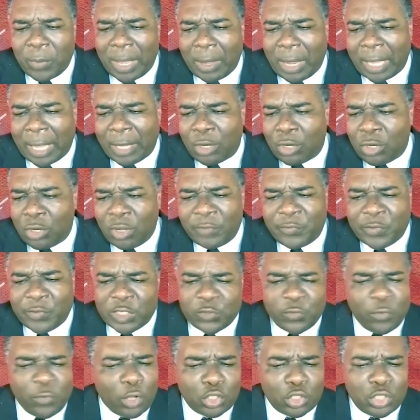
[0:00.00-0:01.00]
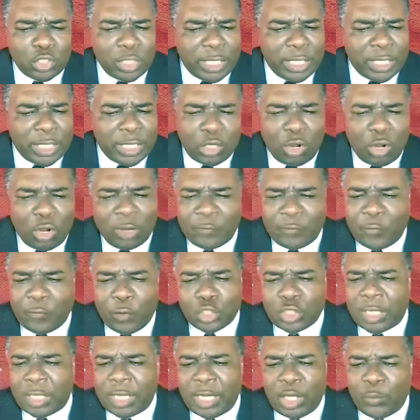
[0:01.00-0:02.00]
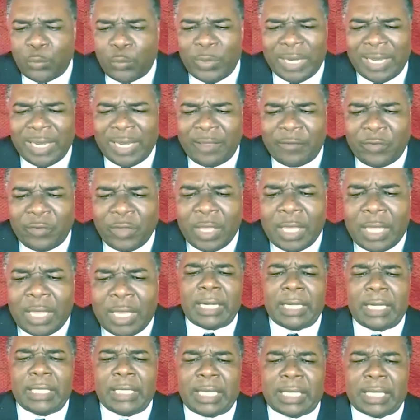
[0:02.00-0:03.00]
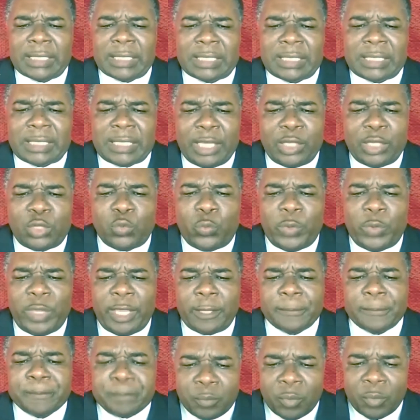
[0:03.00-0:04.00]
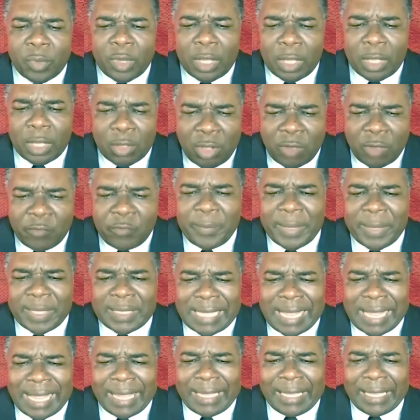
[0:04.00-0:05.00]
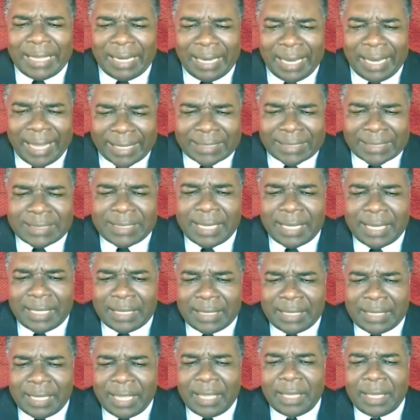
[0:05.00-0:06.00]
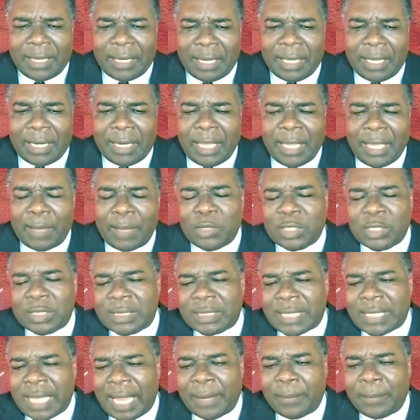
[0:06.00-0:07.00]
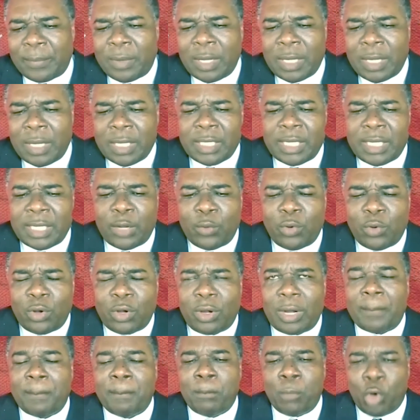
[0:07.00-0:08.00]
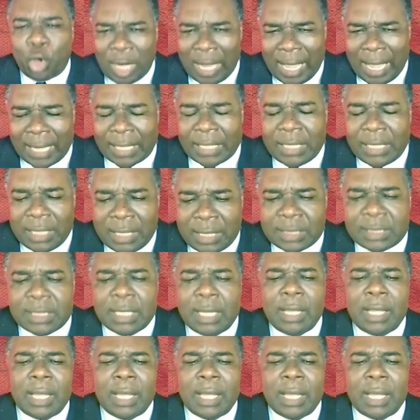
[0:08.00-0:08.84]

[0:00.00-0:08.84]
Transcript: I don't know if it's fortunate or unfortunately, we live in a state where government are elected. In the, in Amos' time, there were monarchies.